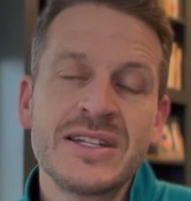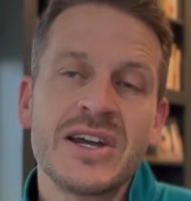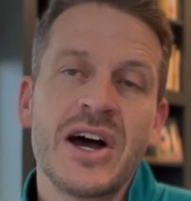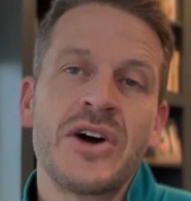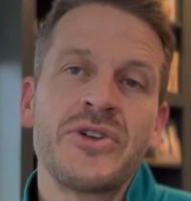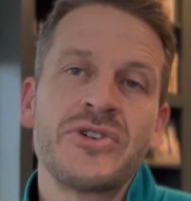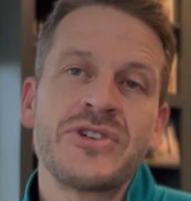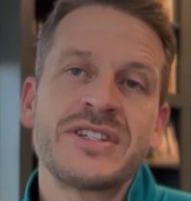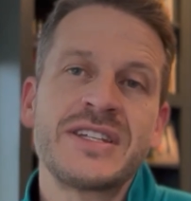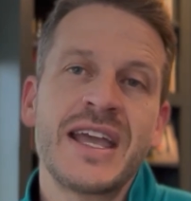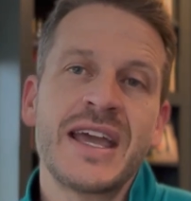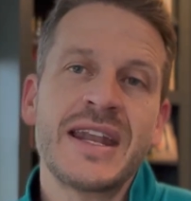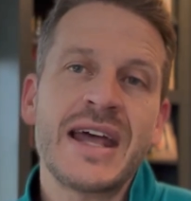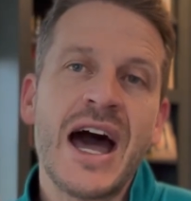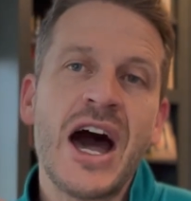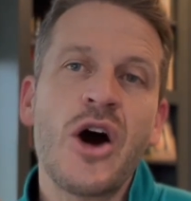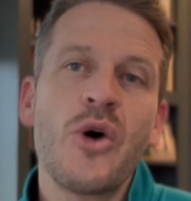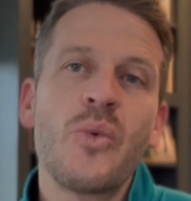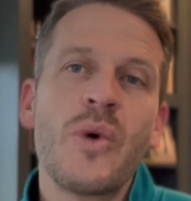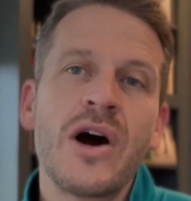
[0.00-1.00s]
to understand
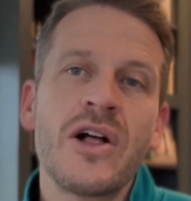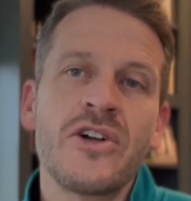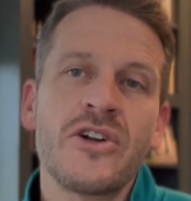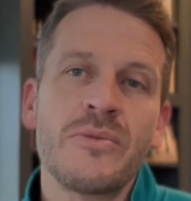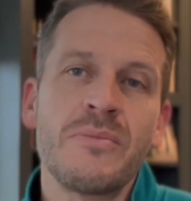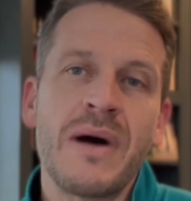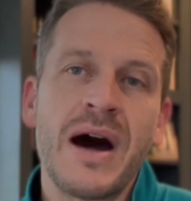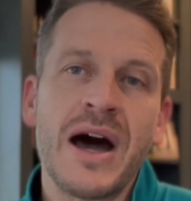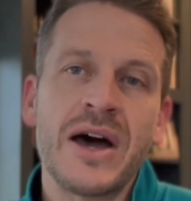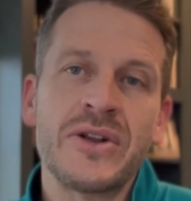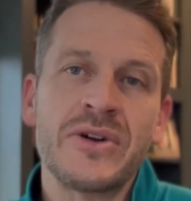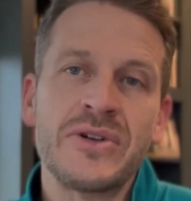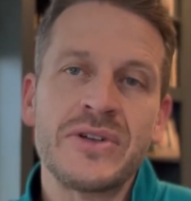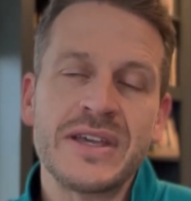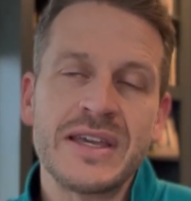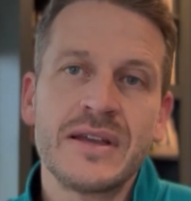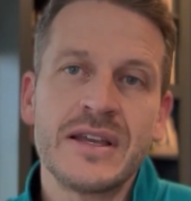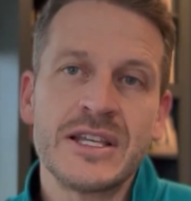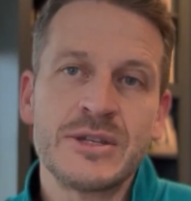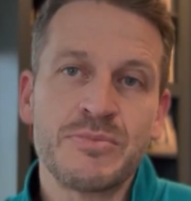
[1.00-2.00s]
how well our model
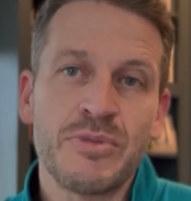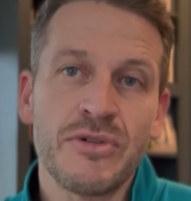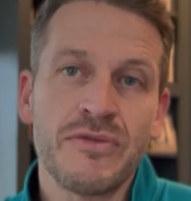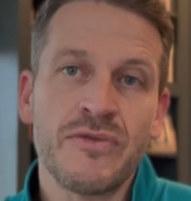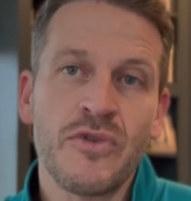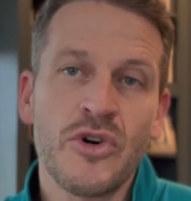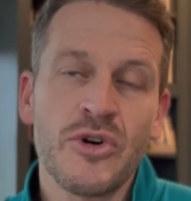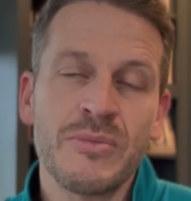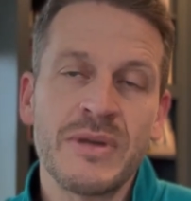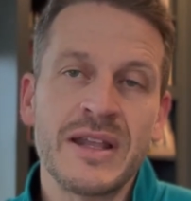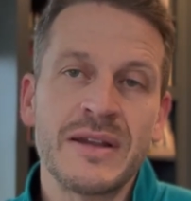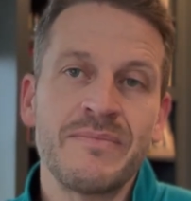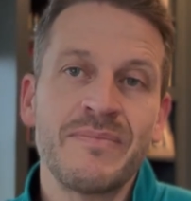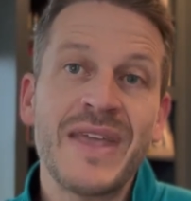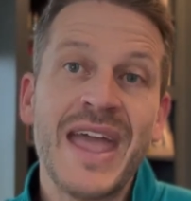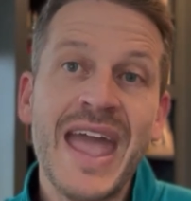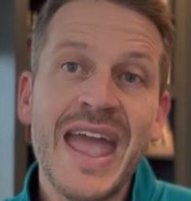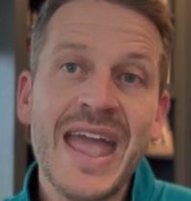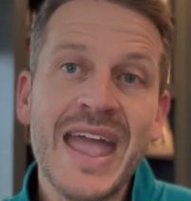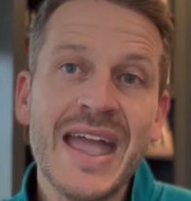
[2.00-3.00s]
is performing.
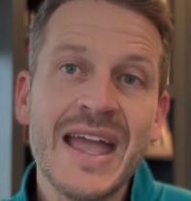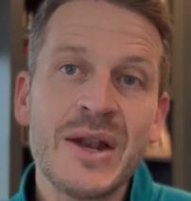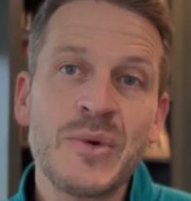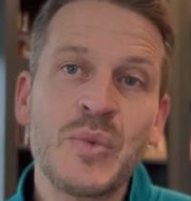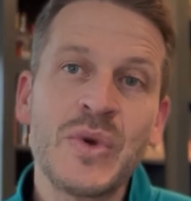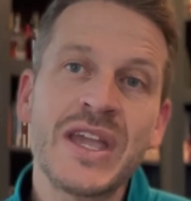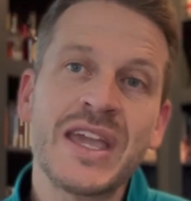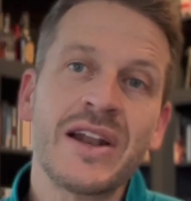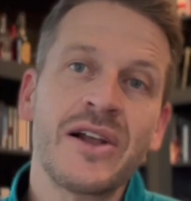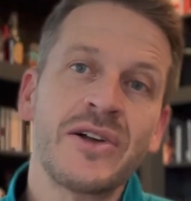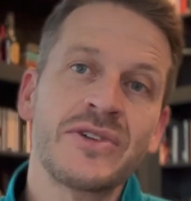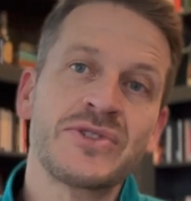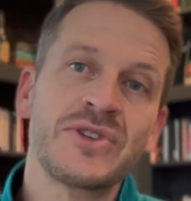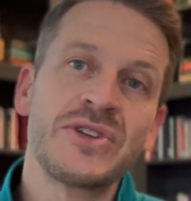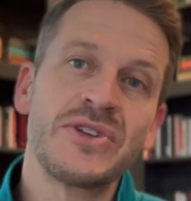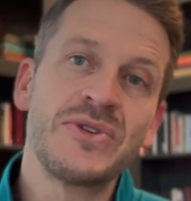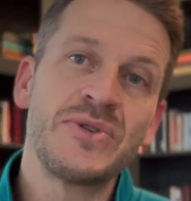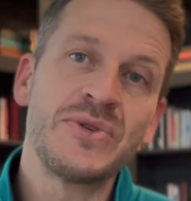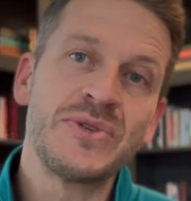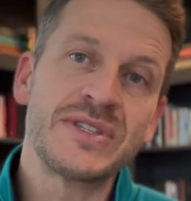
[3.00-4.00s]
And we can also
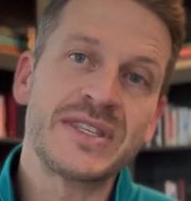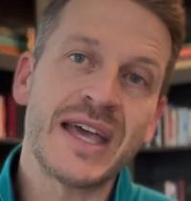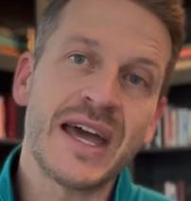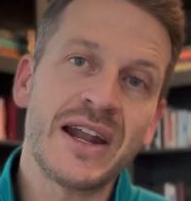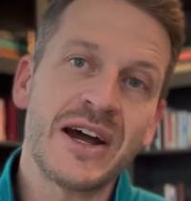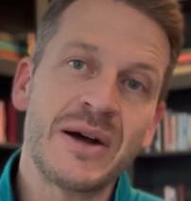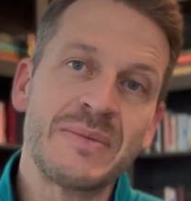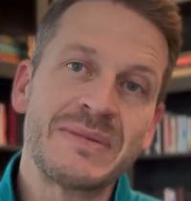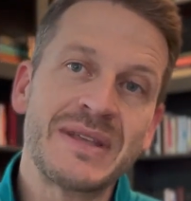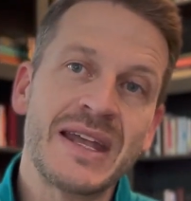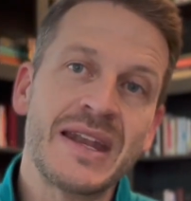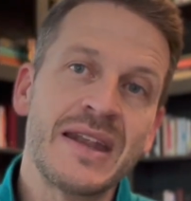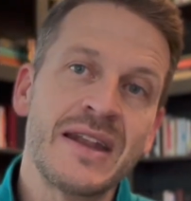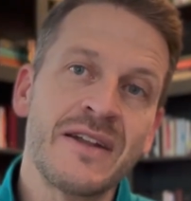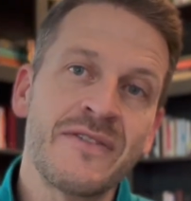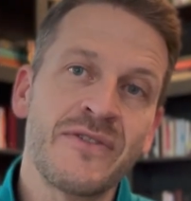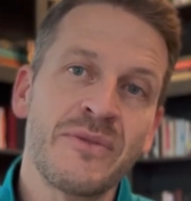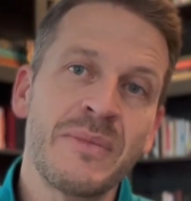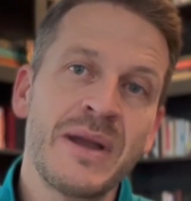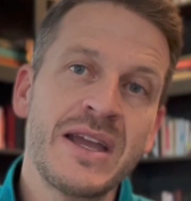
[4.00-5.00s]
use that updated
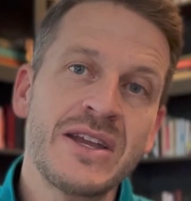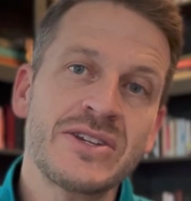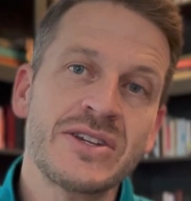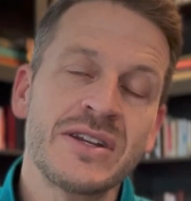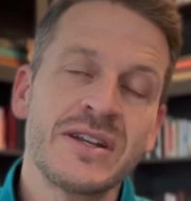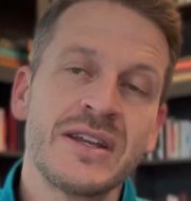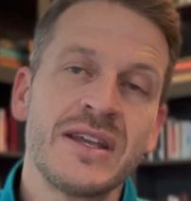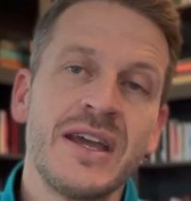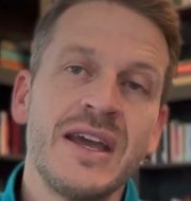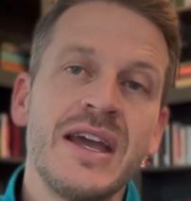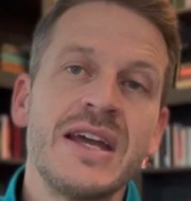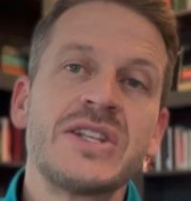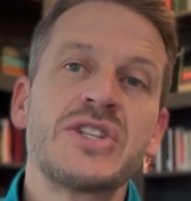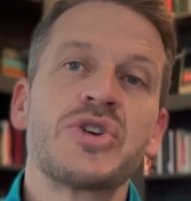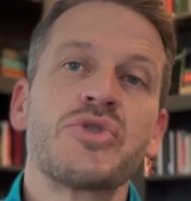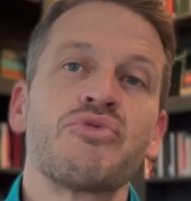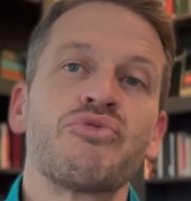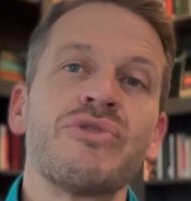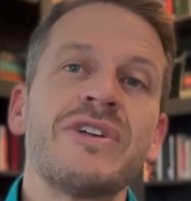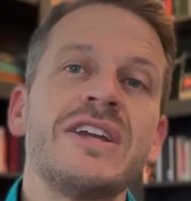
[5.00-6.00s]
information
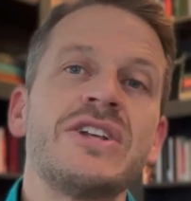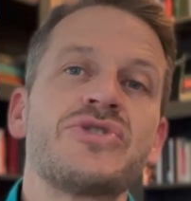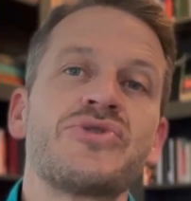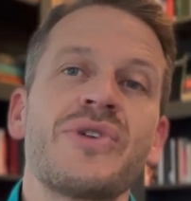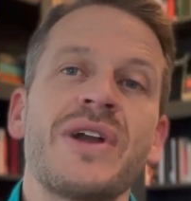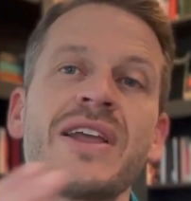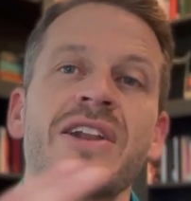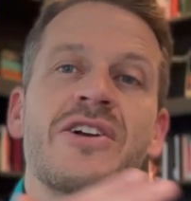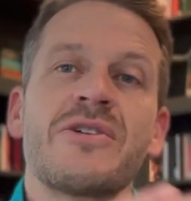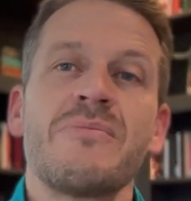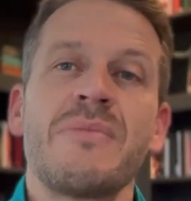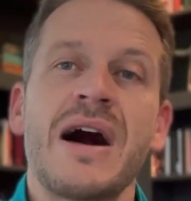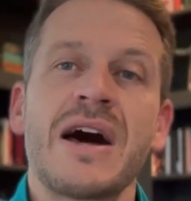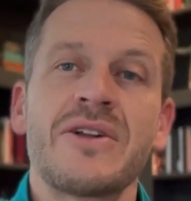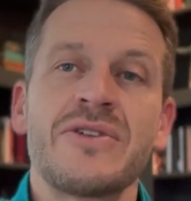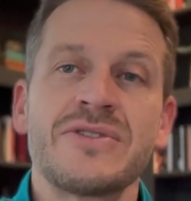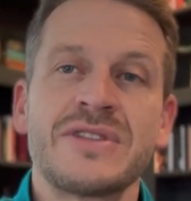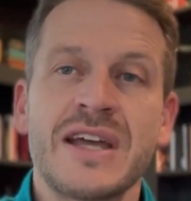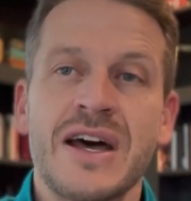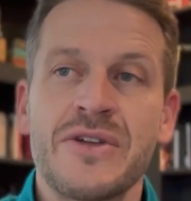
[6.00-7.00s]
to retrain our
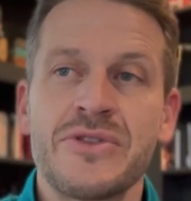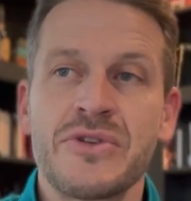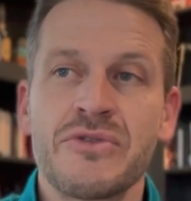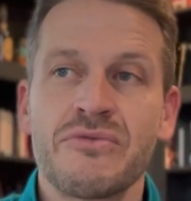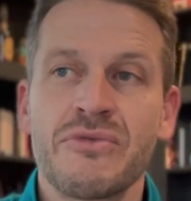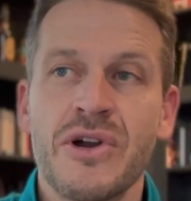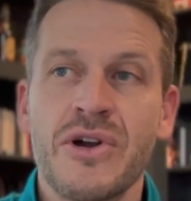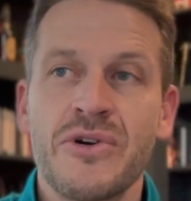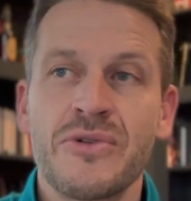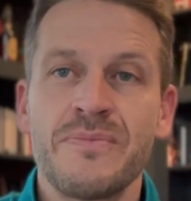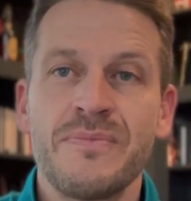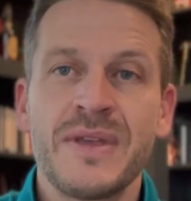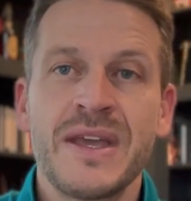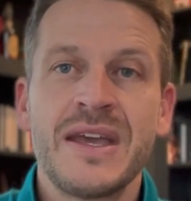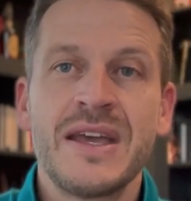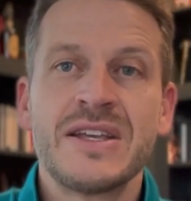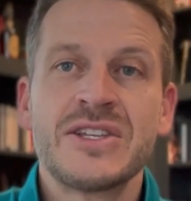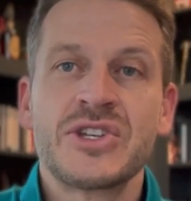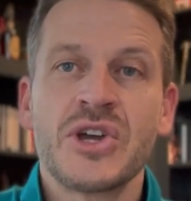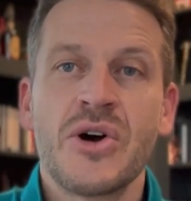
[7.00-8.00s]
model down the road.
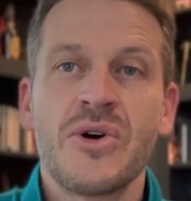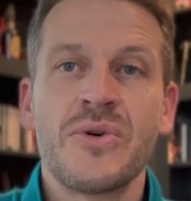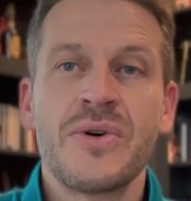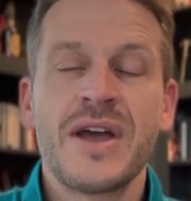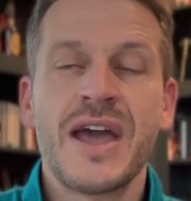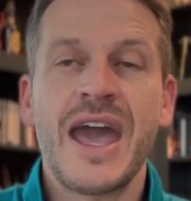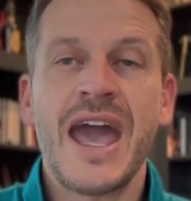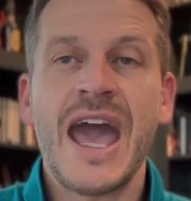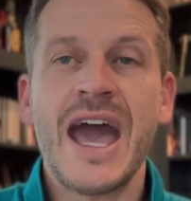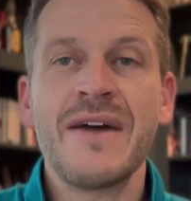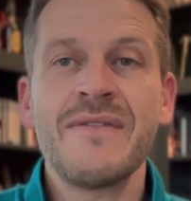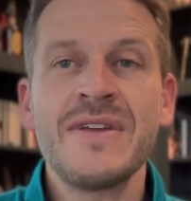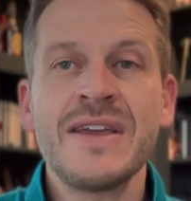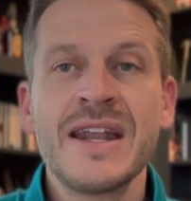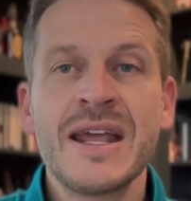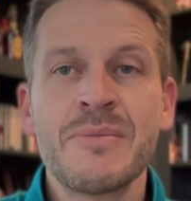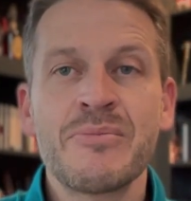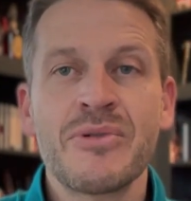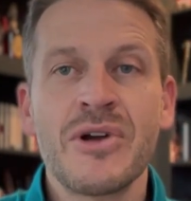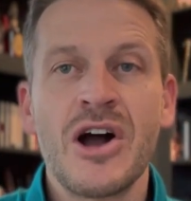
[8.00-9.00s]
So having
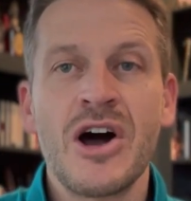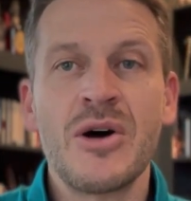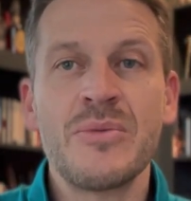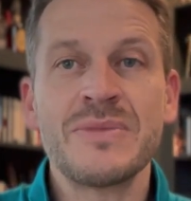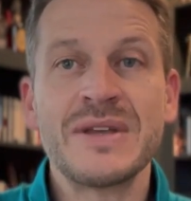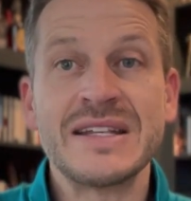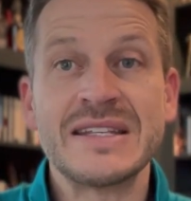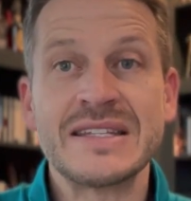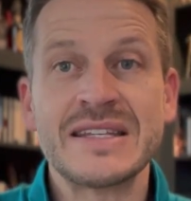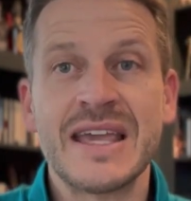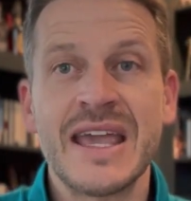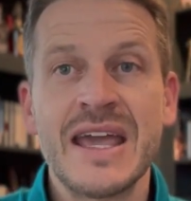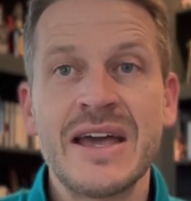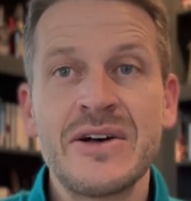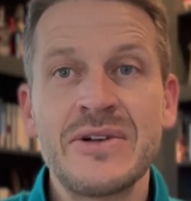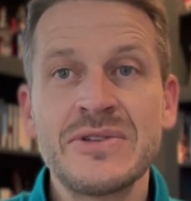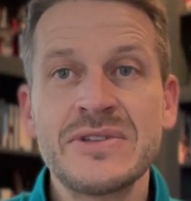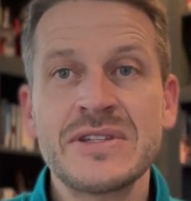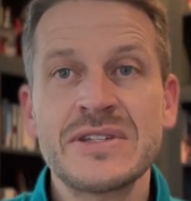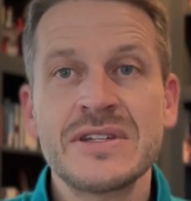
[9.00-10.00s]
a problem that
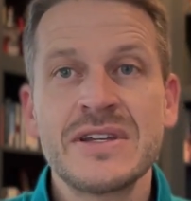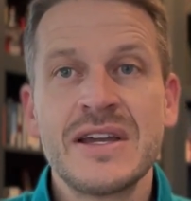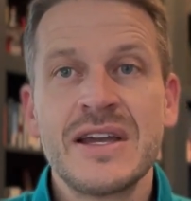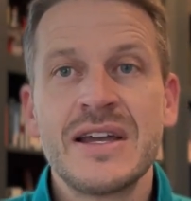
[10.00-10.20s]
scales